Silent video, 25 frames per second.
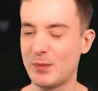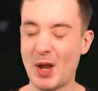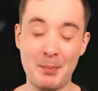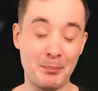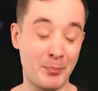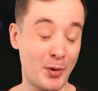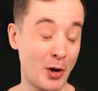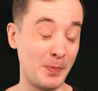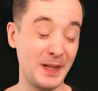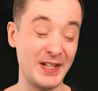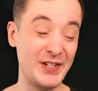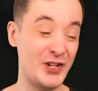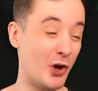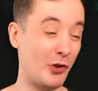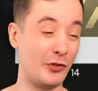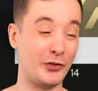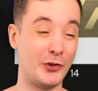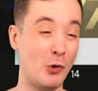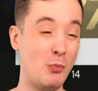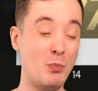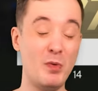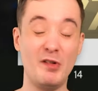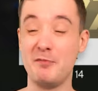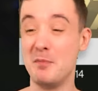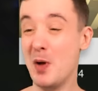I'm probably not
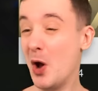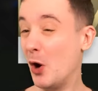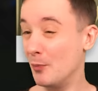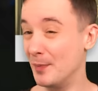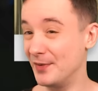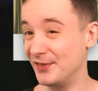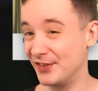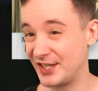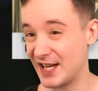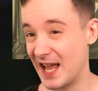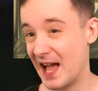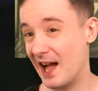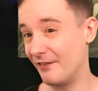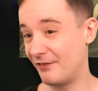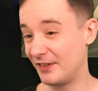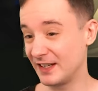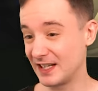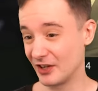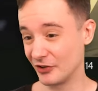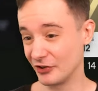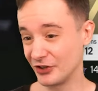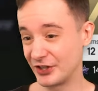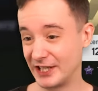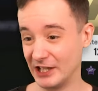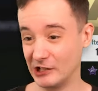done with moments yet. I
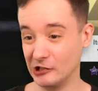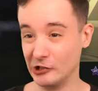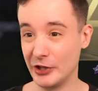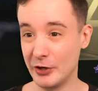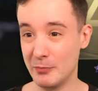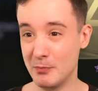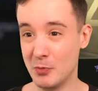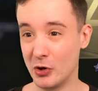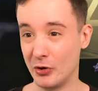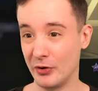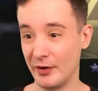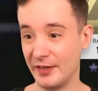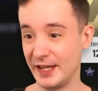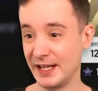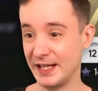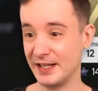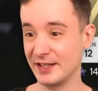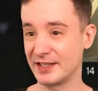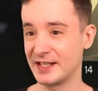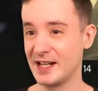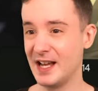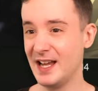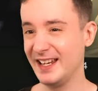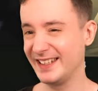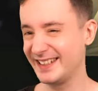think I'll still do more of
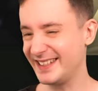these.